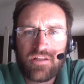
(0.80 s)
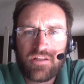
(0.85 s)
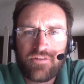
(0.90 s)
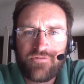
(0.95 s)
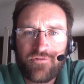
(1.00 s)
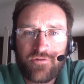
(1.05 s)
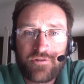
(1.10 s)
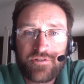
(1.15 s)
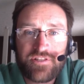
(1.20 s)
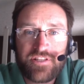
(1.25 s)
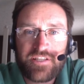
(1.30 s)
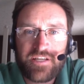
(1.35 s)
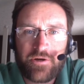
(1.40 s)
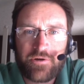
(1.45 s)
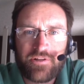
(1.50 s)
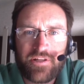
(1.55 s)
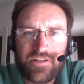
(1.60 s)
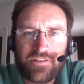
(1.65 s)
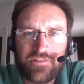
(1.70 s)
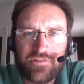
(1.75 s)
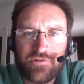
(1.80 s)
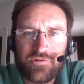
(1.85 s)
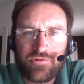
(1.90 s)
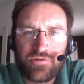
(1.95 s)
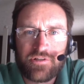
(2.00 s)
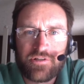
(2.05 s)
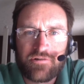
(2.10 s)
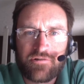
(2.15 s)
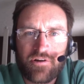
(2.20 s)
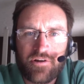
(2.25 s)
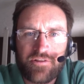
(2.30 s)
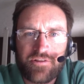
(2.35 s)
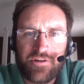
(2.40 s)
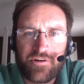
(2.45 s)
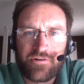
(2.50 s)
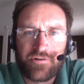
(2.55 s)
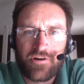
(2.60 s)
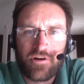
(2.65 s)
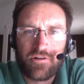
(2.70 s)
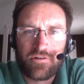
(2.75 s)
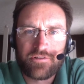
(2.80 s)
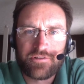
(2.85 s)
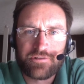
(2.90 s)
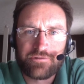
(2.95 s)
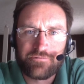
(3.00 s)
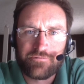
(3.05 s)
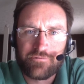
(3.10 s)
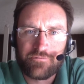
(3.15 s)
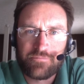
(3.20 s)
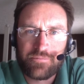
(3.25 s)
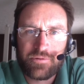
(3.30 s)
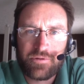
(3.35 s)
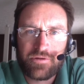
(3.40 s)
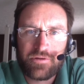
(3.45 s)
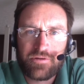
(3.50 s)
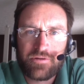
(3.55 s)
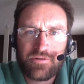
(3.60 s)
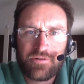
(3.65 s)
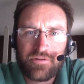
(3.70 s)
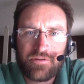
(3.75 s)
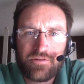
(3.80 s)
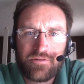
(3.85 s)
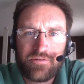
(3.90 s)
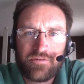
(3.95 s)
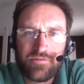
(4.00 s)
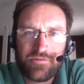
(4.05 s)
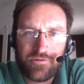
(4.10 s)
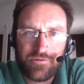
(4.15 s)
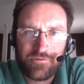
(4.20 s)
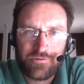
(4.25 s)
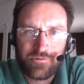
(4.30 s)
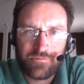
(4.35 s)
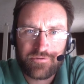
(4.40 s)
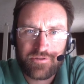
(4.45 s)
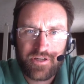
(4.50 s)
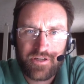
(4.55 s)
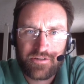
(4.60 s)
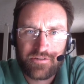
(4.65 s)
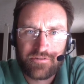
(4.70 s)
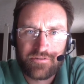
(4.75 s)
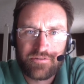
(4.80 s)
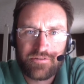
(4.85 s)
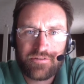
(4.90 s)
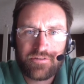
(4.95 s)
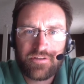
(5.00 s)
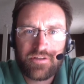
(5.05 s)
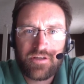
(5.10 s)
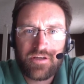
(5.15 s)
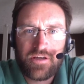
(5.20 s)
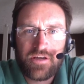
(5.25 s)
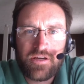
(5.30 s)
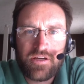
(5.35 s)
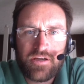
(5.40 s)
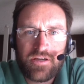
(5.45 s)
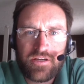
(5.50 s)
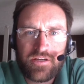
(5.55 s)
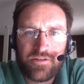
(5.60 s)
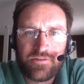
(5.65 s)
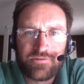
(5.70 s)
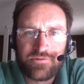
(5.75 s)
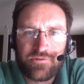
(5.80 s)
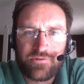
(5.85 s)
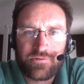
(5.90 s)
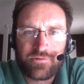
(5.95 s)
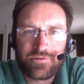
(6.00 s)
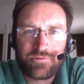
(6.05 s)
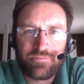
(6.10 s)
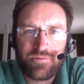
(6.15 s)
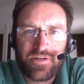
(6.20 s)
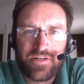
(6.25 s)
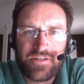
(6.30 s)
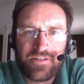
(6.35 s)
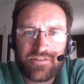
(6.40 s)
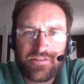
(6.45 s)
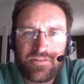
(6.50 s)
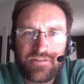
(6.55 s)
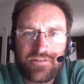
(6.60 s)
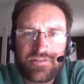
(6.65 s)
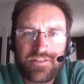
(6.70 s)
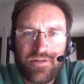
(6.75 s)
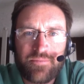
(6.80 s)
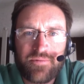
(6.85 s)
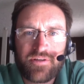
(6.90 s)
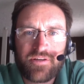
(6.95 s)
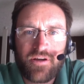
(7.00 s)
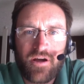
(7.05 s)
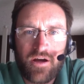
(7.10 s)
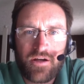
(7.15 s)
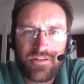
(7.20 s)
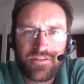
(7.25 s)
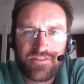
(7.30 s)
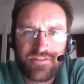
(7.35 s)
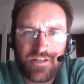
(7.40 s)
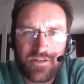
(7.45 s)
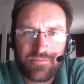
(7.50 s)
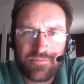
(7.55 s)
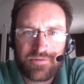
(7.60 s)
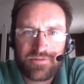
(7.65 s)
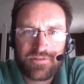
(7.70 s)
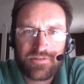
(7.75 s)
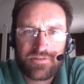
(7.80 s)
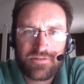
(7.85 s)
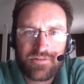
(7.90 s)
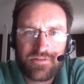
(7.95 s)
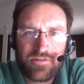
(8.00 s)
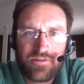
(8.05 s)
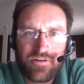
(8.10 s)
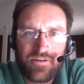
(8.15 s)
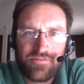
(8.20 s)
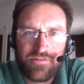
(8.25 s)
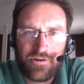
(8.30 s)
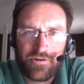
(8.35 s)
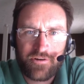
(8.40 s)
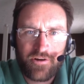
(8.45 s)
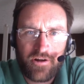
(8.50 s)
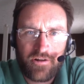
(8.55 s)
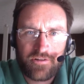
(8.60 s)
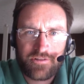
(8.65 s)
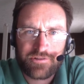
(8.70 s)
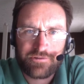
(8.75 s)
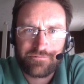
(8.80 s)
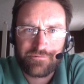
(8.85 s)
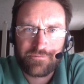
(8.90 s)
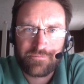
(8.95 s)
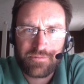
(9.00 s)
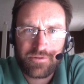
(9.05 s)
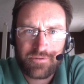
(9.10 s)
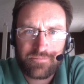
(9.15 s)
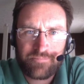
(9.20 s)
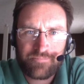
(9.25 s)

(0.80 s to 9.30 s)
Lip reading: The first thing I would like to do here on the Arcology Group YouTube channel is to explain some of the concepts of the Arcology Group.